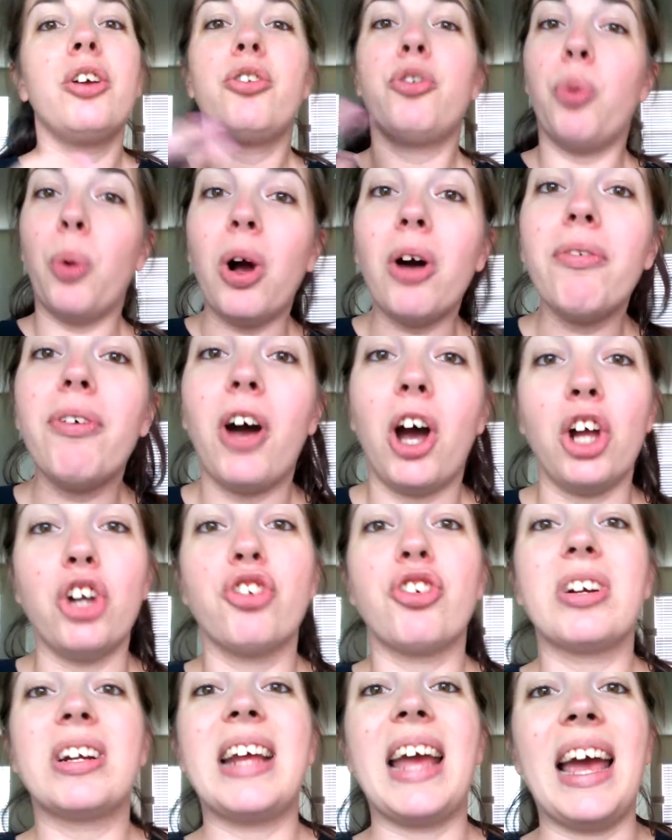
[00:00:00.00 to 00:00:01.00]

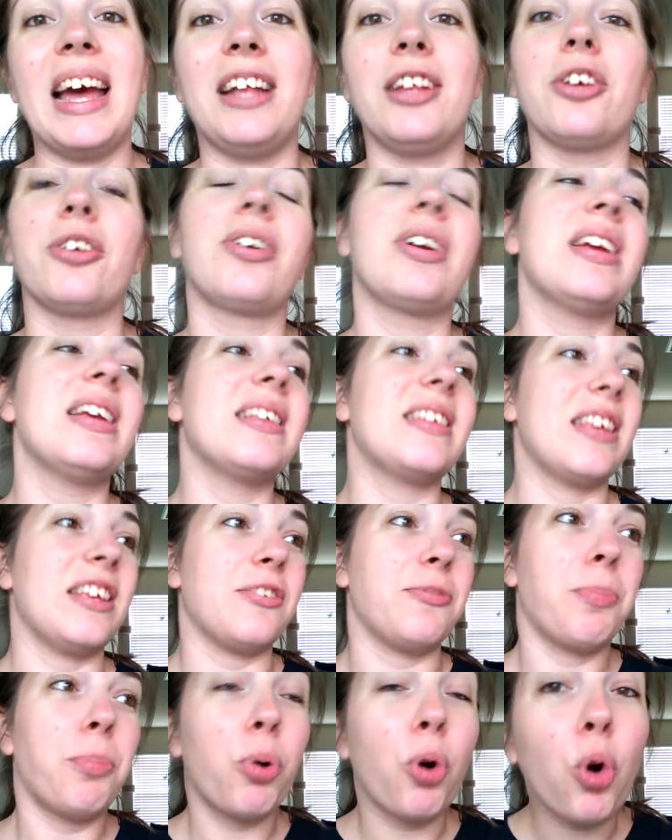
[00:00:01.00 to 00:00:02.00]
1,200 calories
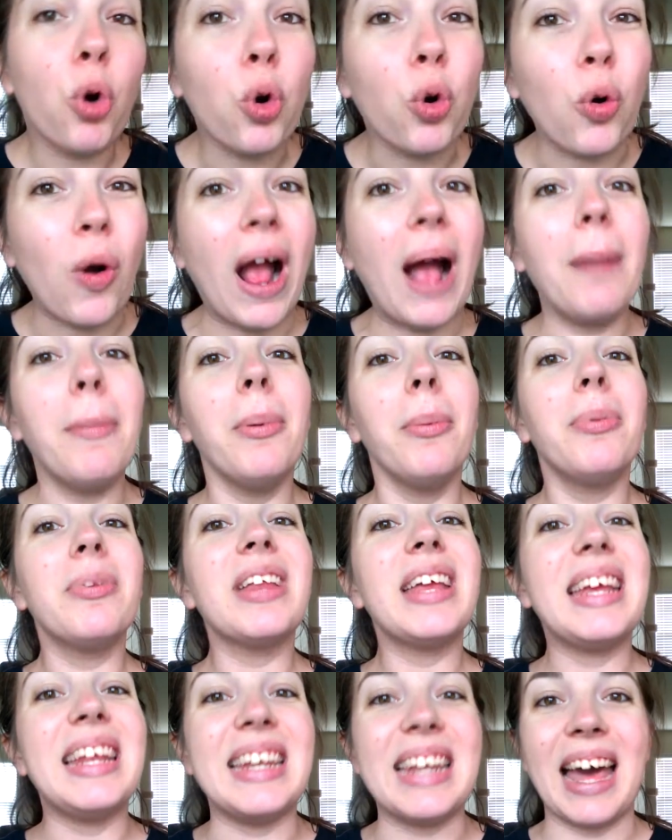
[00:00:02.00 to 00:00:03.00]
is
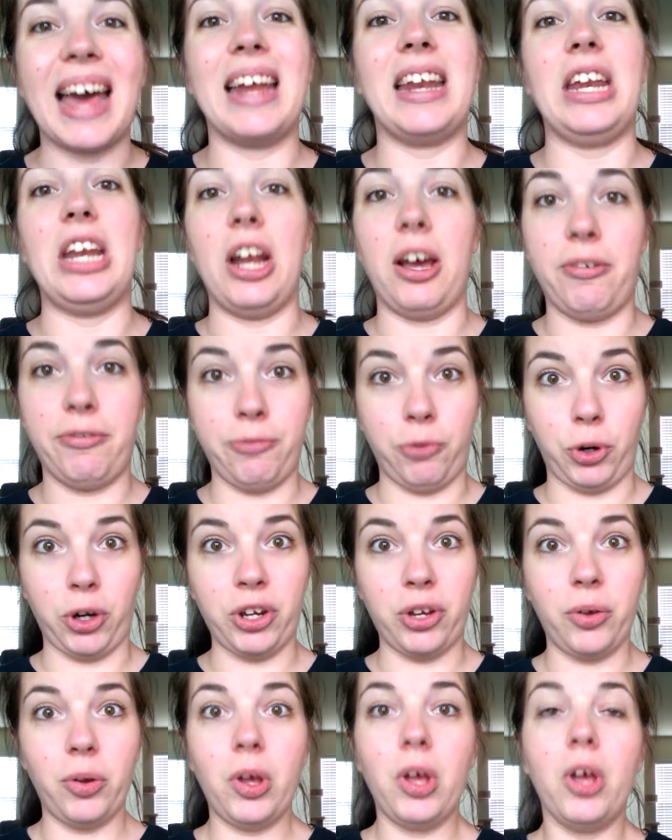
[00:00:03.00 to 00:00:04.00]
probably not enough for
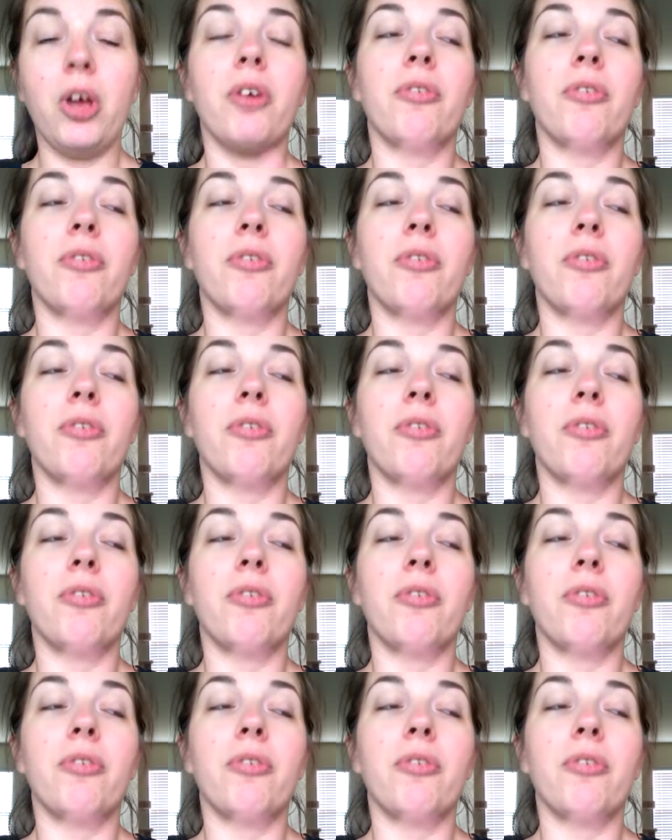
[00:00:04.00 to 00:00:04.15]
you.